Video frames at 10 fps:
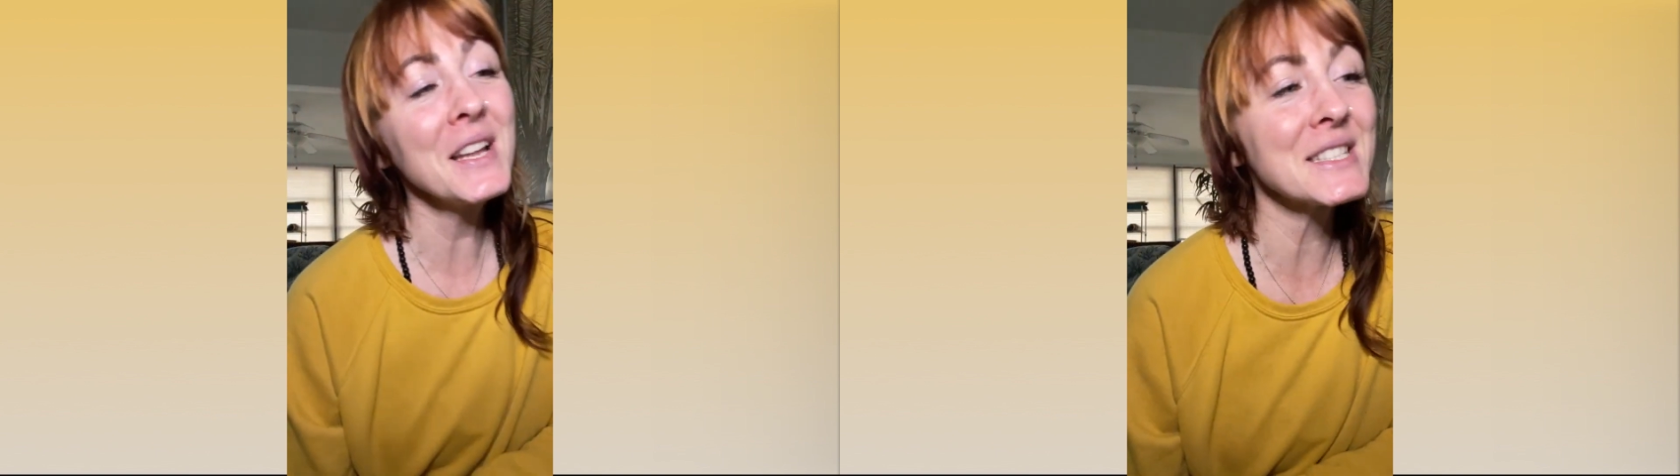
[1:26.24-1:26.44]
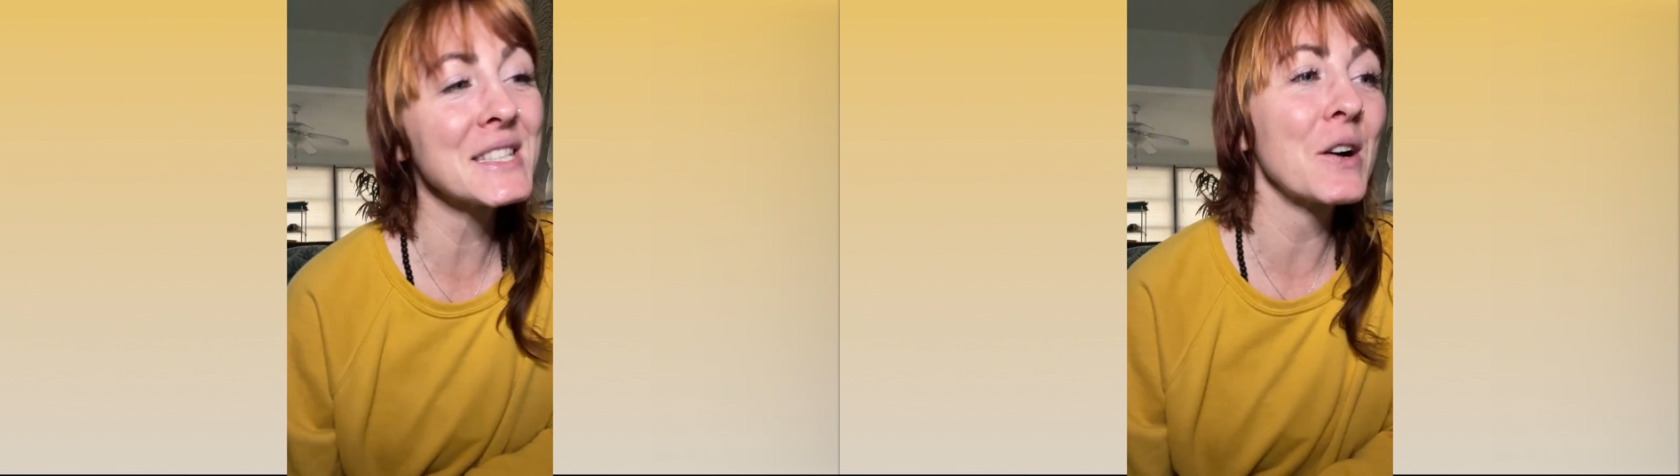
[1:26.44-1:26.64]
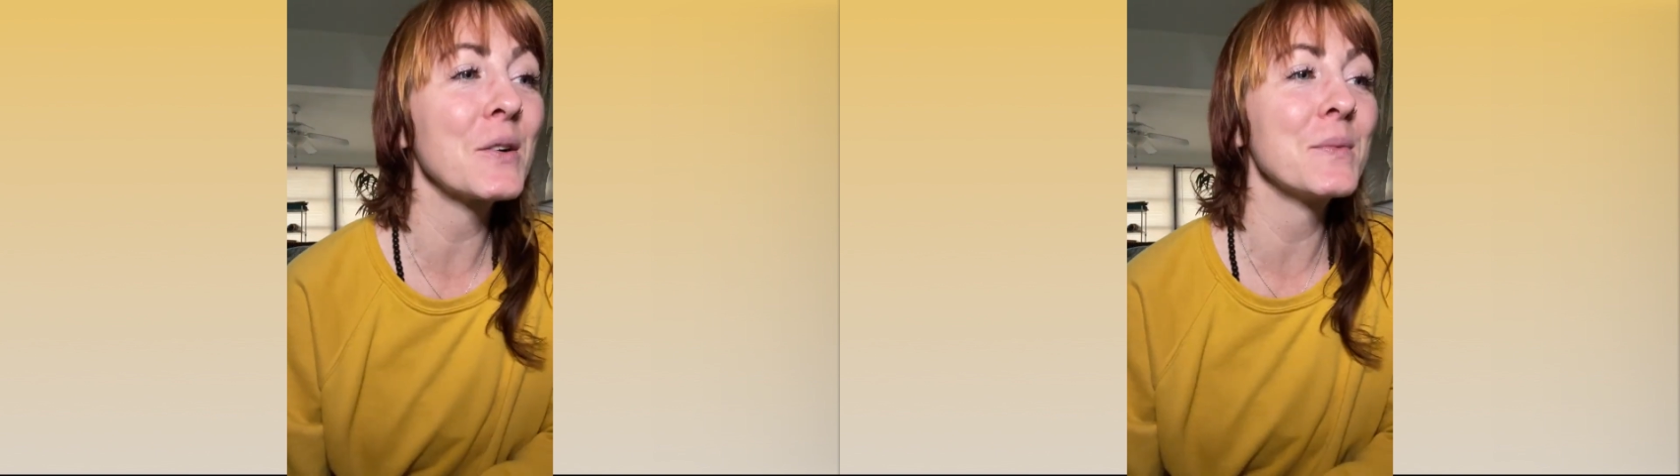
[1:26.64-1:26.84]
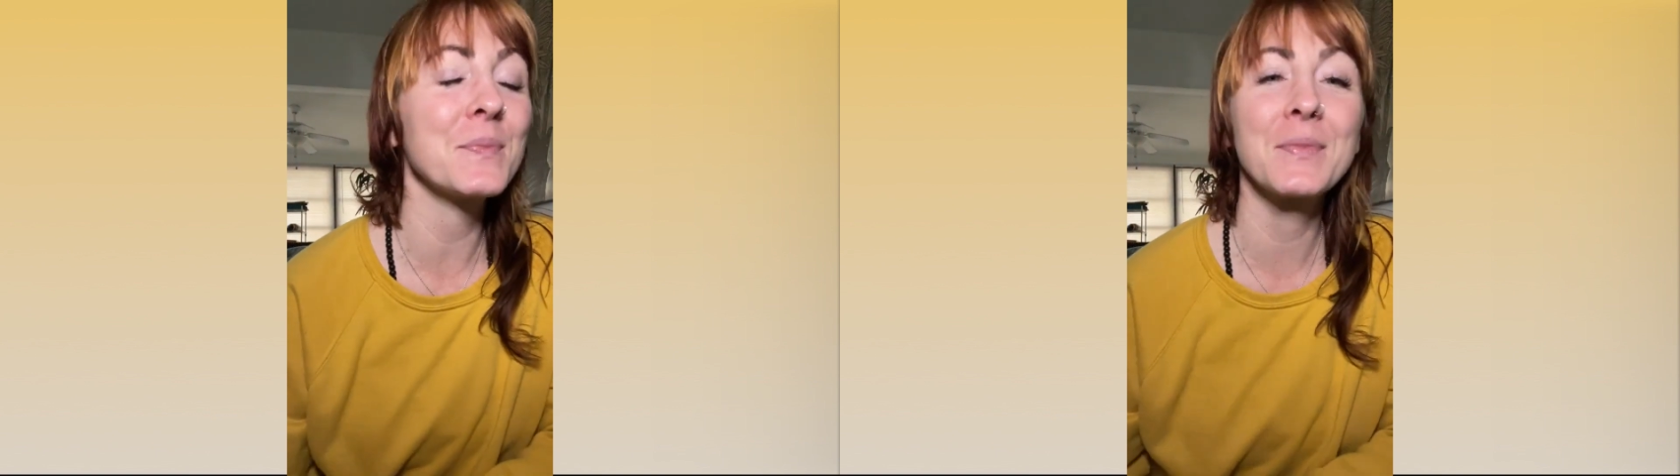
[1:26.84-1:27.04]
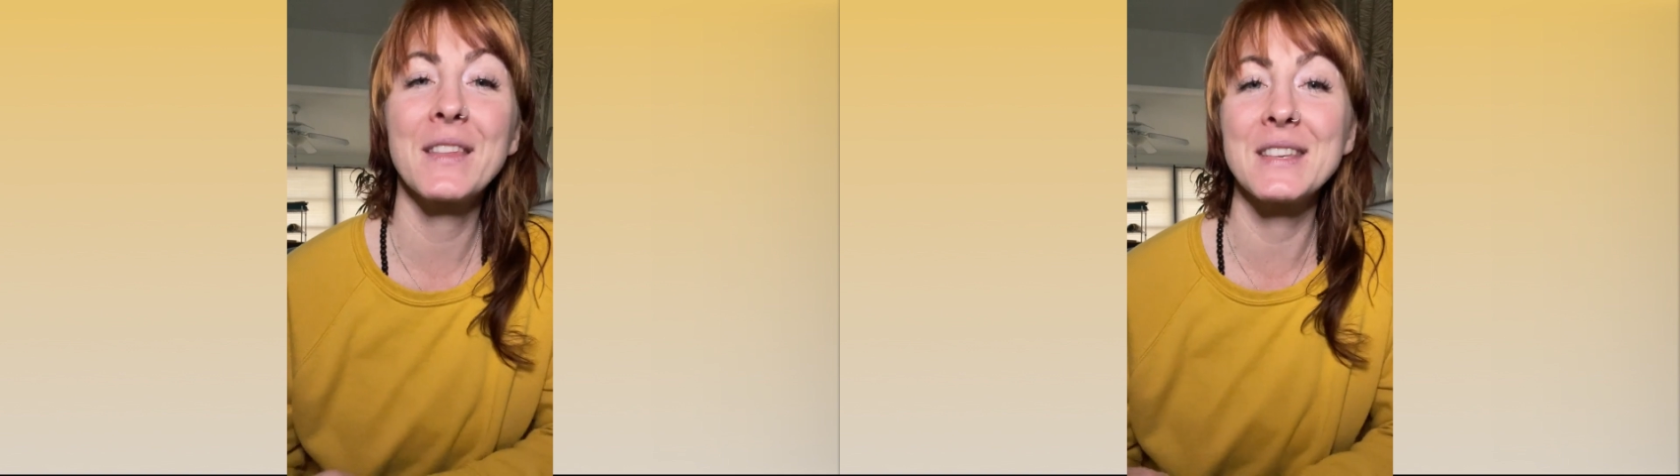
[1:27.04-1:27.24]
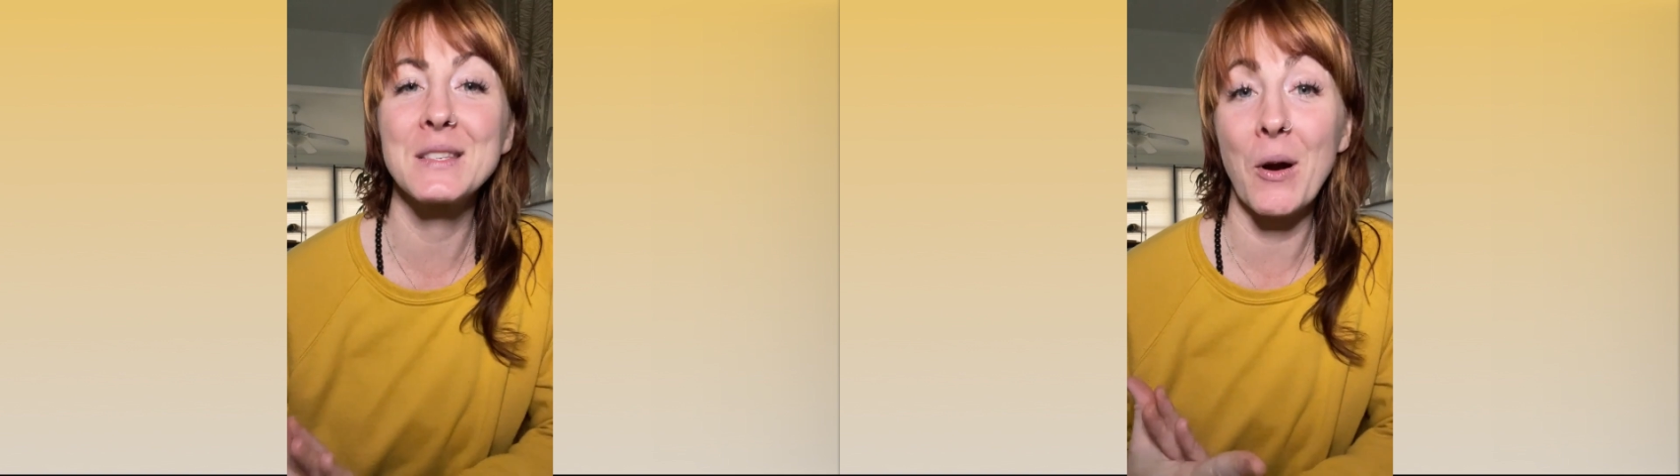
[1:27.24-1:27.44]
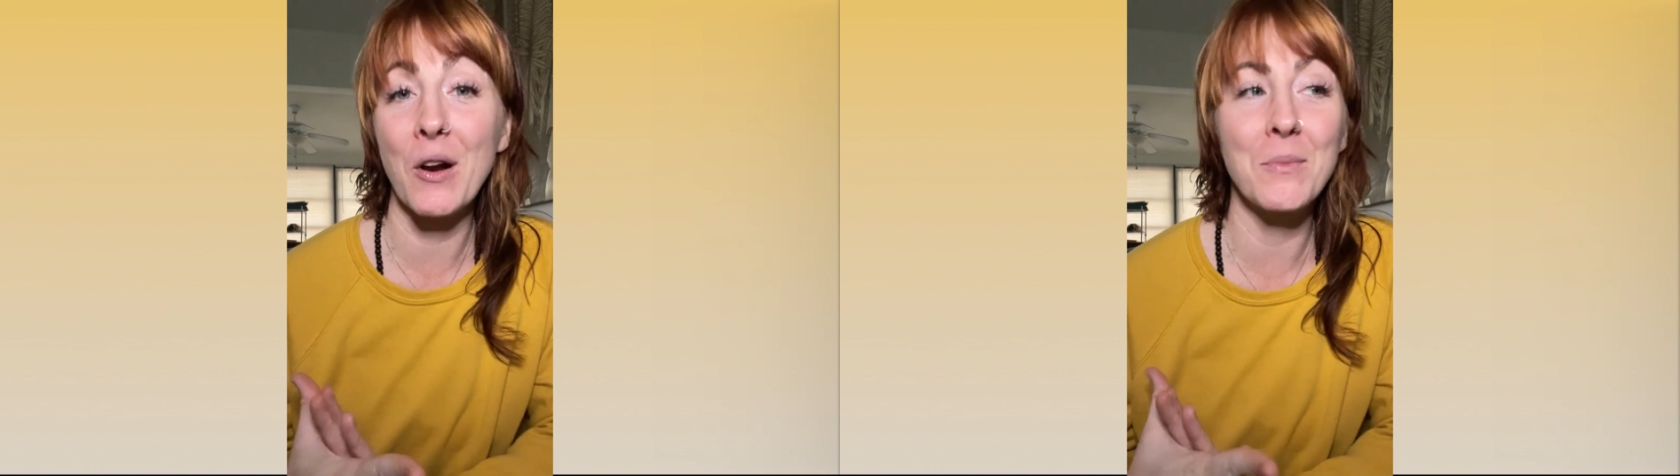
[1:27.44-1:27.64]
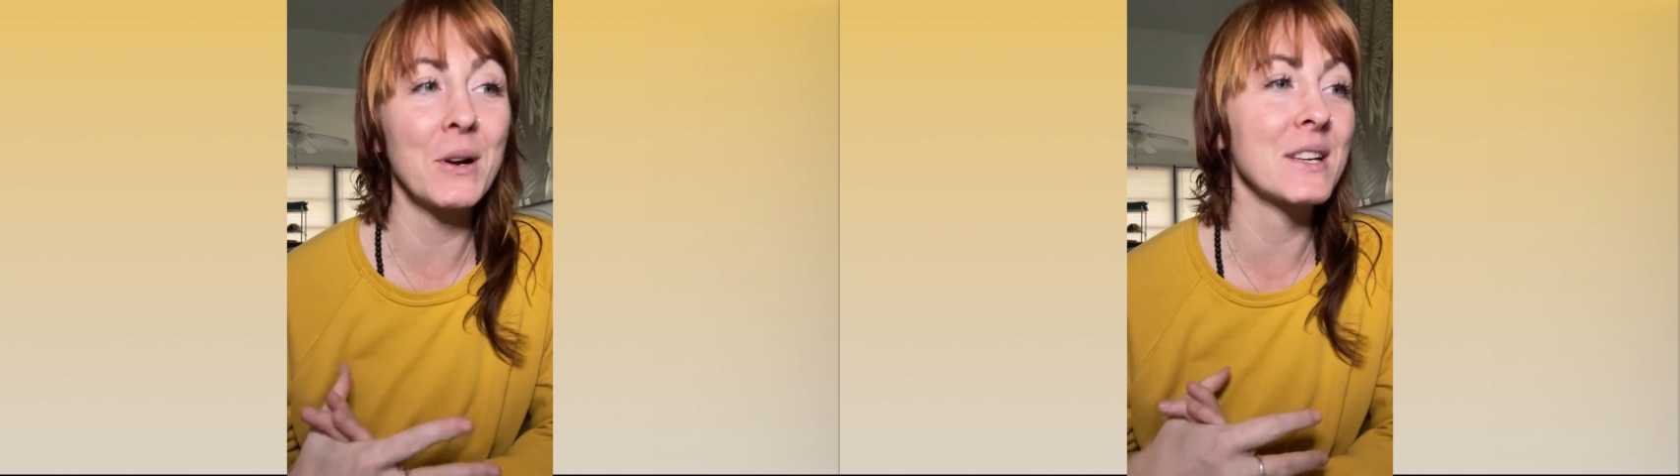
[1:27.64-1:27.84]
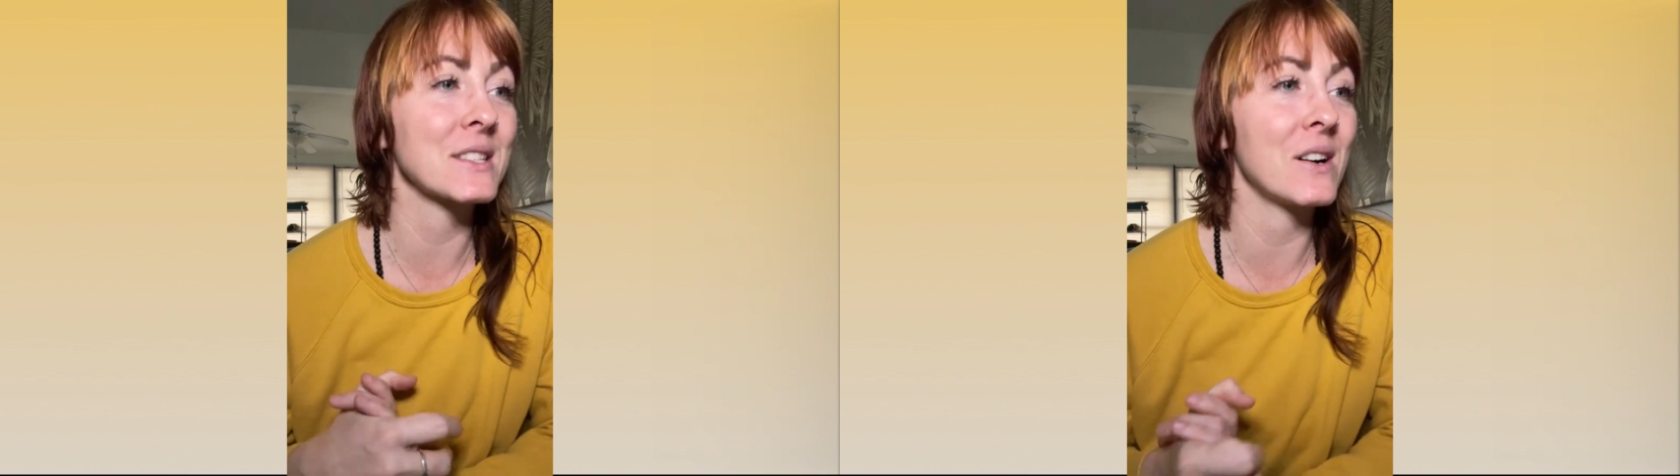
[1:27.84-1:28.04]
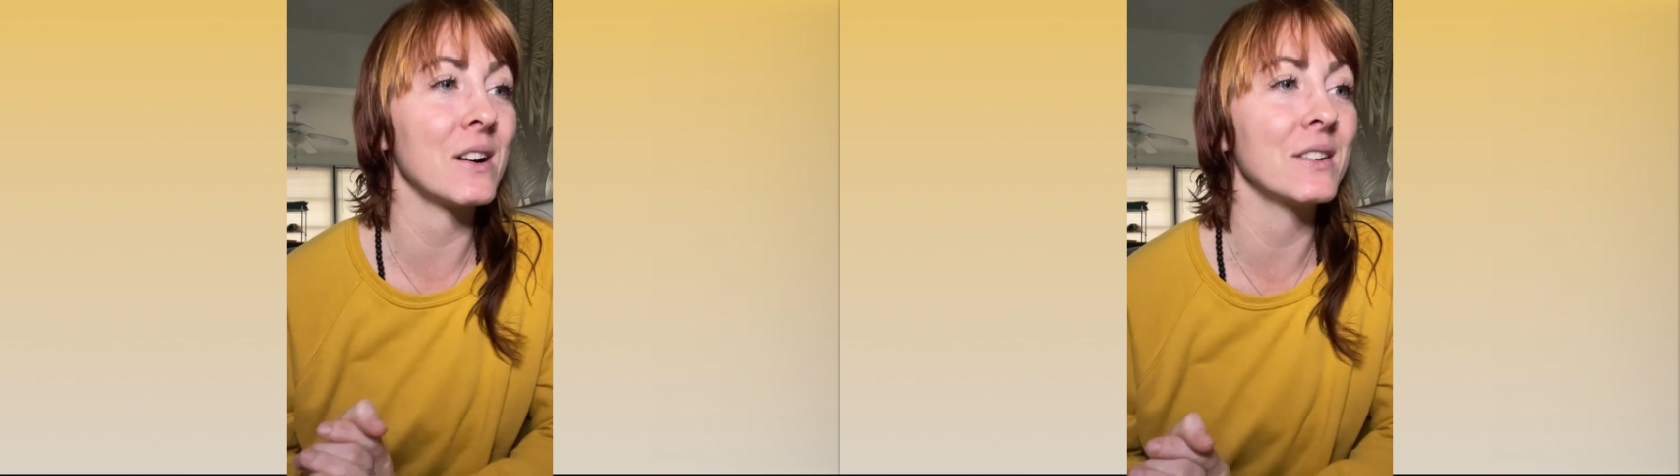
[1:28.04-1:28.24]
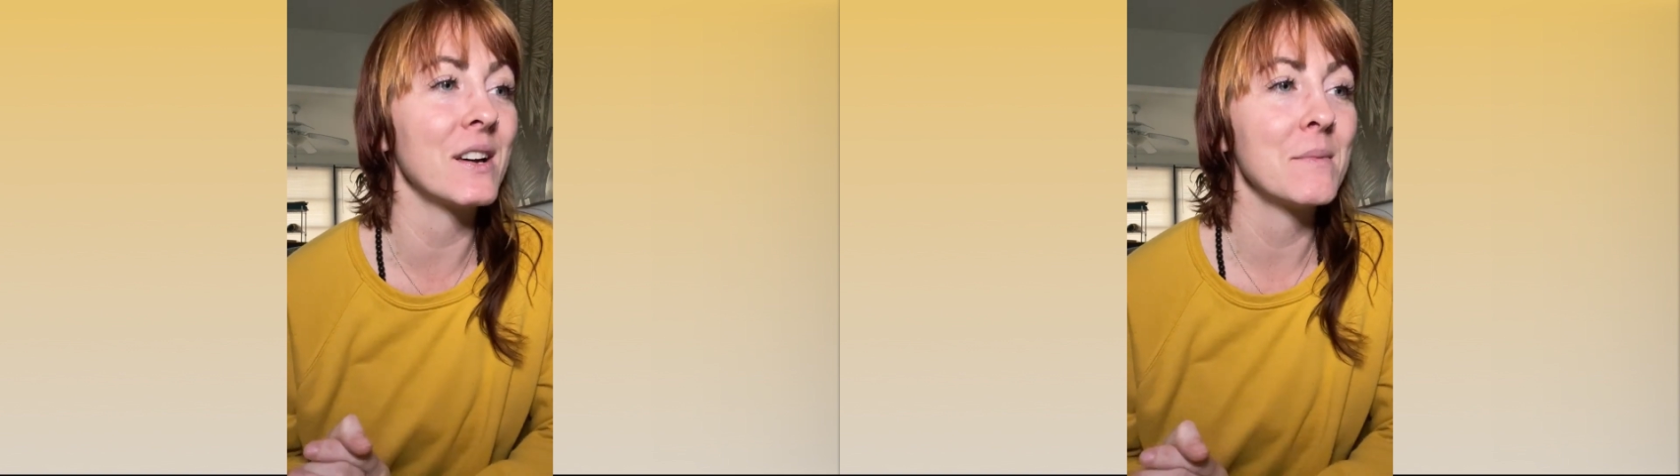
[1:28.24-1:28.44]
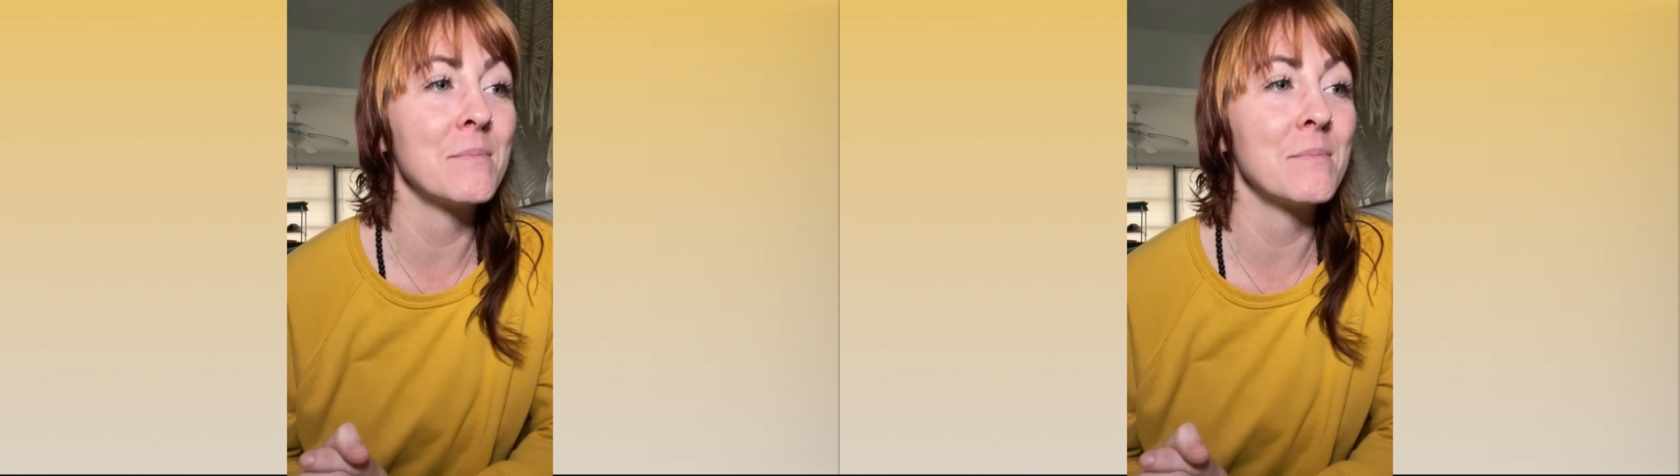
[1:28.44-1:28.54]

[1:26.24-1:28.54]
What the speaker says: So this part of the book is called